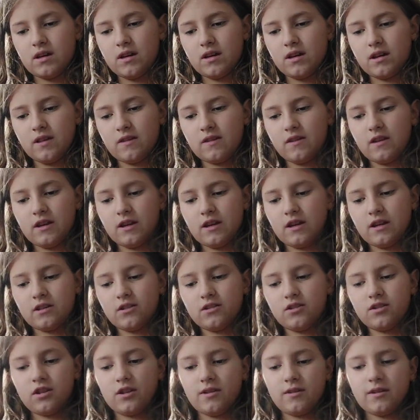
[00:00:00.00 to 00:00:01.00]
And then
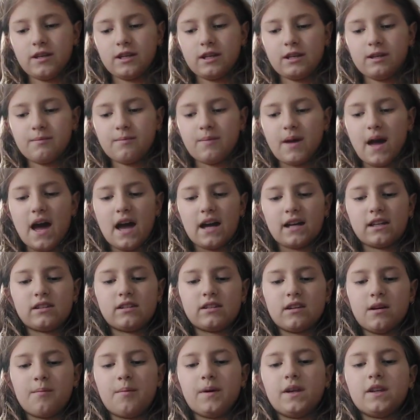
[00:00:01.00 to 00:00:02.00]
she
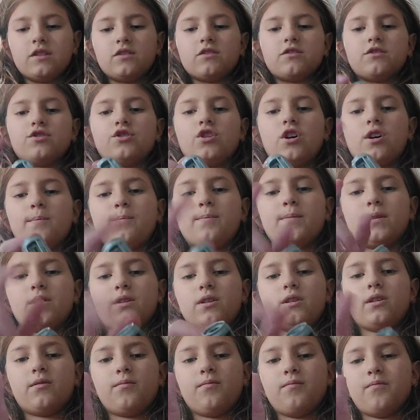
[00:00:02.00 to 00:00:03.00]
packed a pencil
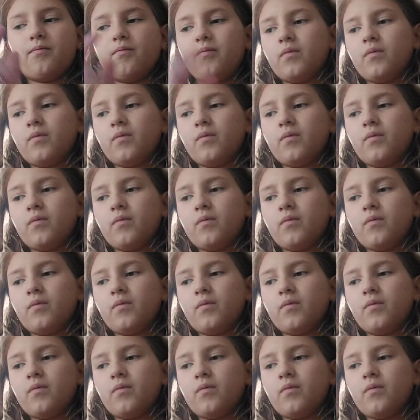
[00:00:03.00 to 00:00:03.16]
sharpener.